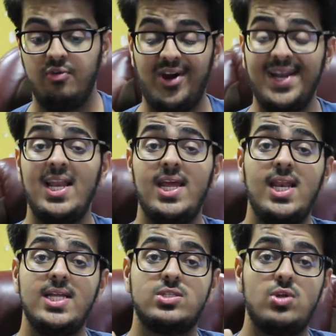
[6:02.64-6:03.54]
Finally,
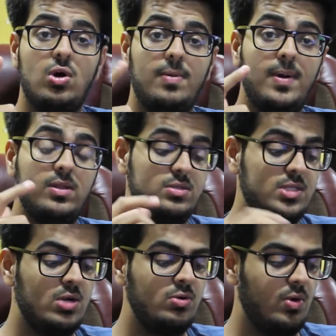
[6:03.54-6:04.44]
let's talk about the
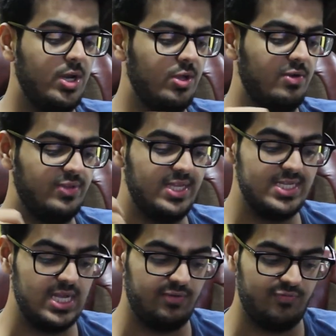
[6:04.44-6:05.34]
sound quality of
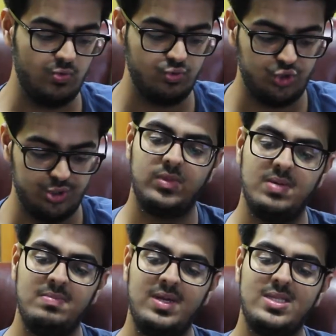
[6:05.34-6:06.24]
these headphones. The
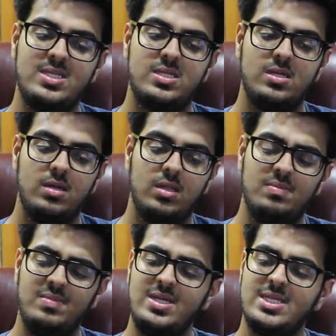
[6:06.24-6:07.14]
mids
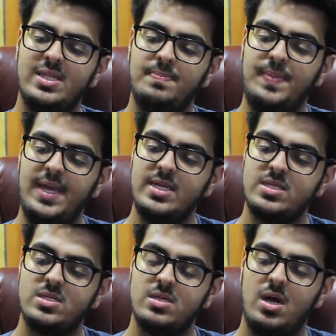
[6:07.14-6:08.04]
and the
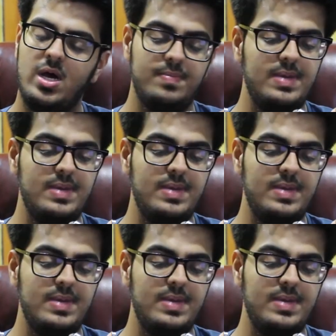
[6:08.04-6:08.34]
bass are